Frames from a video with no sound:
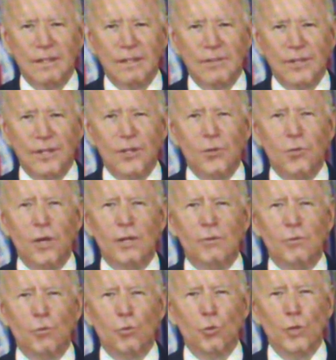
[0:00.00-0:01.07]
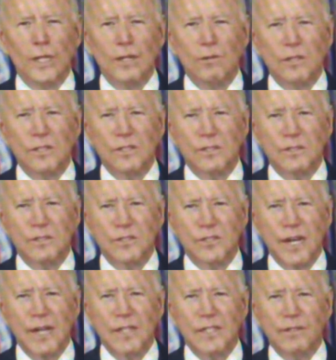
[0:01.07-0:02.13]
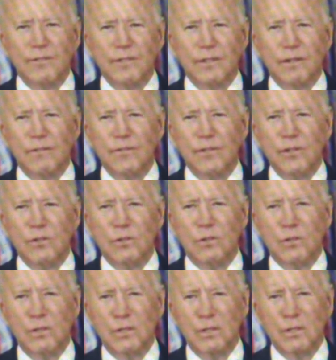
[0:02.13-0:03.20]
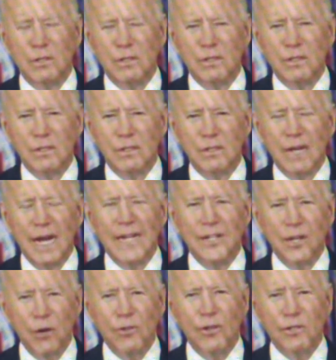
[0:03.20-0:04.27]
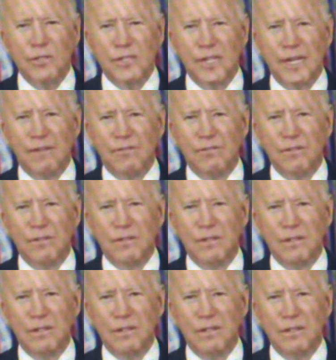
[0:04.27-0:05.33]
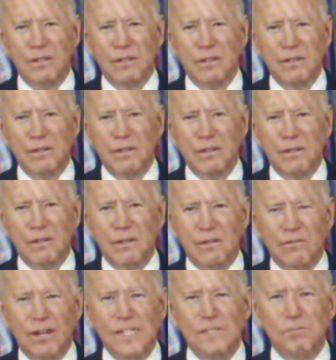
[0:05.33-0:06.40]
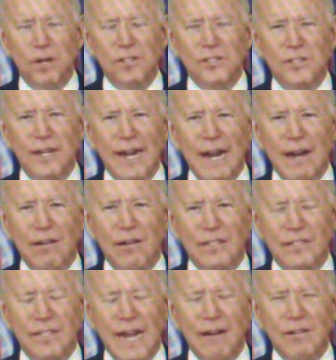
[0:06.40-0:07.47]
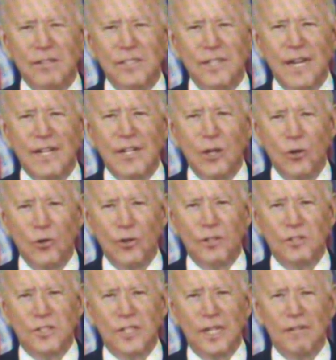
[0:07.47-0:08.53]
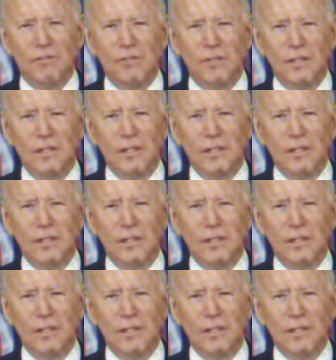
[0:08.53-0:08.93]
They underwent rigorous scientific review. I know they're safe. Vice President Harris and I know they're safe.